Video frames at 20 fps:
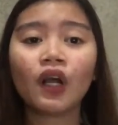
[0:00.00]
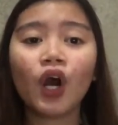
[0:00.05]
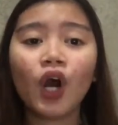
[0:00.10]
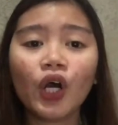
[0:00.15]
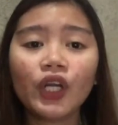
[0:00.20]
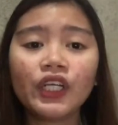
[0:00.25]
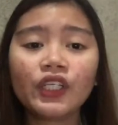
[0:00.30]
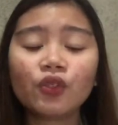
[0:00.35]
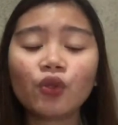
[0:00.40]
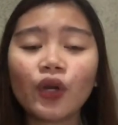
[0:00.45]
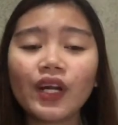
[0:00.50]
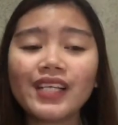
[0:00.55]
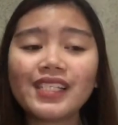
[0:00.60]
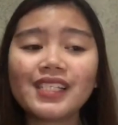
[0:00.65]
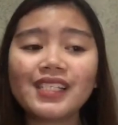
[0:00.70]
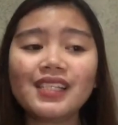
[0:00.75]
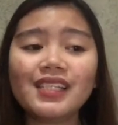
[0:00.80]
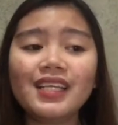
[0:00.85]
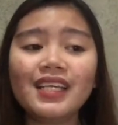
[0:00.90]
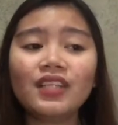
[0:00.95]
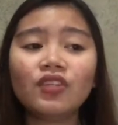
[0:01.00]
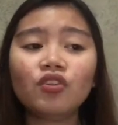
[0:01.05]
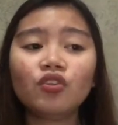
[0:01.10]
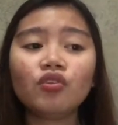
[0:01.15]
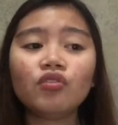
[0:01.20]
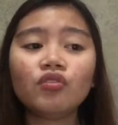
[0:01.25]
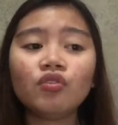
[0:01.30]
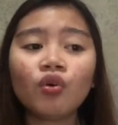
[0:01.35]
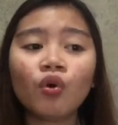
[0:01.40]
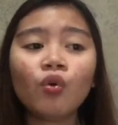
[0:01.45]
Auditors need
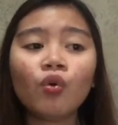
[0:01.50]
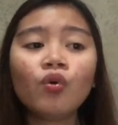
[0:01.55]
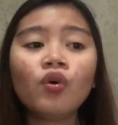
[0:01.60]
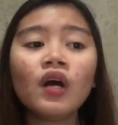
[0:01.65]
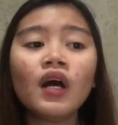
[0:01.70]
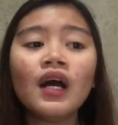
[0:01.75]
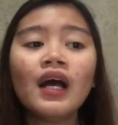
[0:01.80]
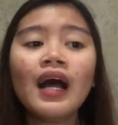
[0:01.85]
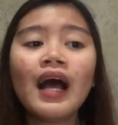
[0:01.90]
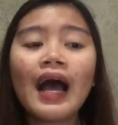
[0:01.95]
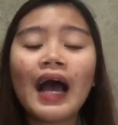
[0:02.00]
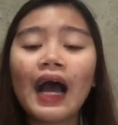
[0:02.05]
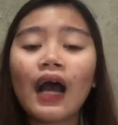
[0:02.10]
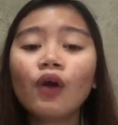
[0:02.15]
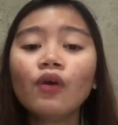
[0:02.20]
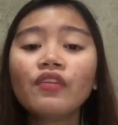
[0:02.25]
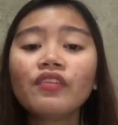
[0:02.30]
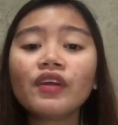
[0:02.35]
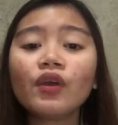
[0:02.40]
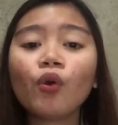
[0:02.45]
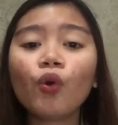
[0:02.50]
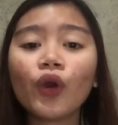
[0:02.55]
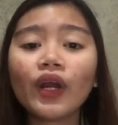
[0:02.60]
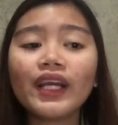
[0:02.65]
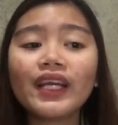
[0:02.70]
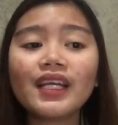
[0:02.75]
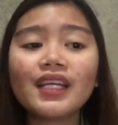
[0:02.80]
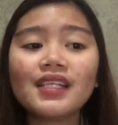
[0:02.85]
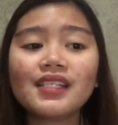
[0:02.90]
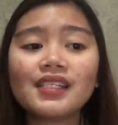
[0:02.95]
to know how the
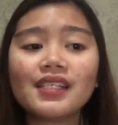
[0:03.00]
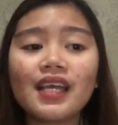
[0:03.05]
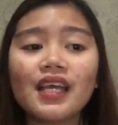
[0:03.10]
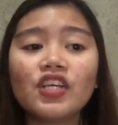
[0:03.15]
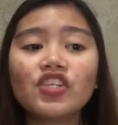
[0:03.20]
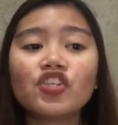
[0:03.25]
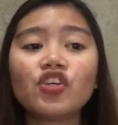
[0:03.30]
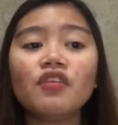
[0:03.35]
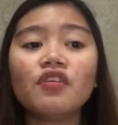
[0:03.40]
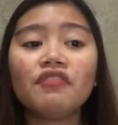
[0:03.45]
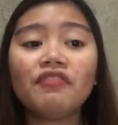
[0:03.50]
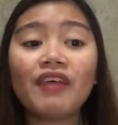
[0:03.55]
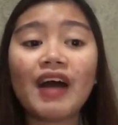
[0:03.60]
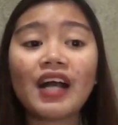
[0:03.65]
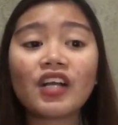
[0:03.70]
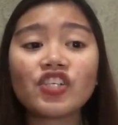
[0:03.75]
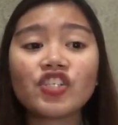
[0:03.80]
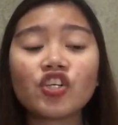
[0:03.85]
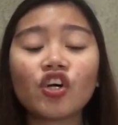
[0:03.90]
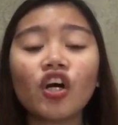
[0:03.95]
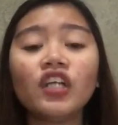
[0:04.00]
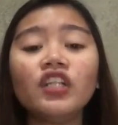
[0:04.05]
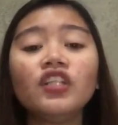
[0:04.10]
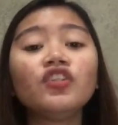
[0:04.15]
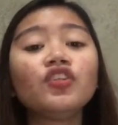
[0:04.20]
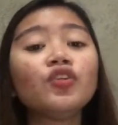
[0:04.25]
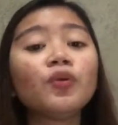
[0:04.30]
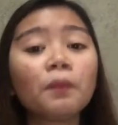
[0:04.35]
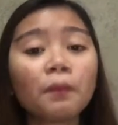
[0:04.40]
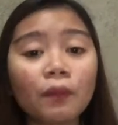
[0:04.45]
organization
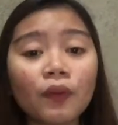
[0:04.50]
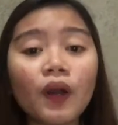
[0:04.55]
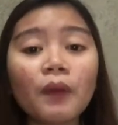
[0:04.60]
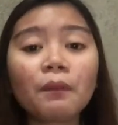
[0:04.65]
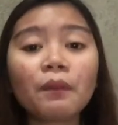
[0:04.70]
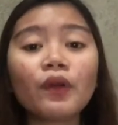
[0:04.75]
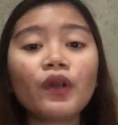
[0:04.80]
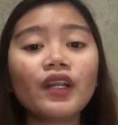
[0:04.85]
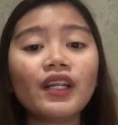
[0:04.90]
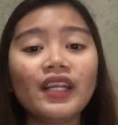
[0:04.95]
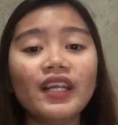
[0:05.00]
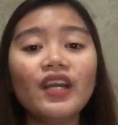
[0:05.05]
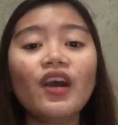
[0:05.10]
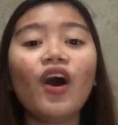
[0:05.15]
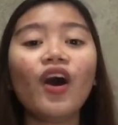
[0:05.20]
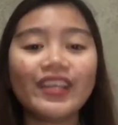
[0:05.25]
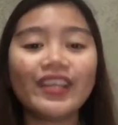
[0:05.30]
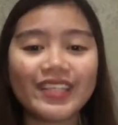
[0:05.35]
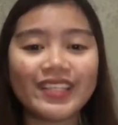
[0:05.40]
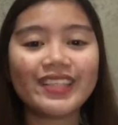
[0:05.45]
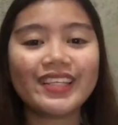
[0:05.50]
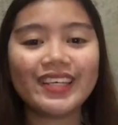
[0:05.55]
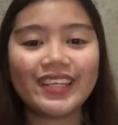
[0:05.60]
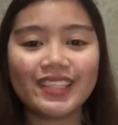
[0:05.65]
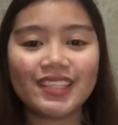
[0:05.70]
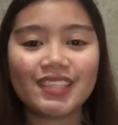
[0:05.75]
functions to properly audit it.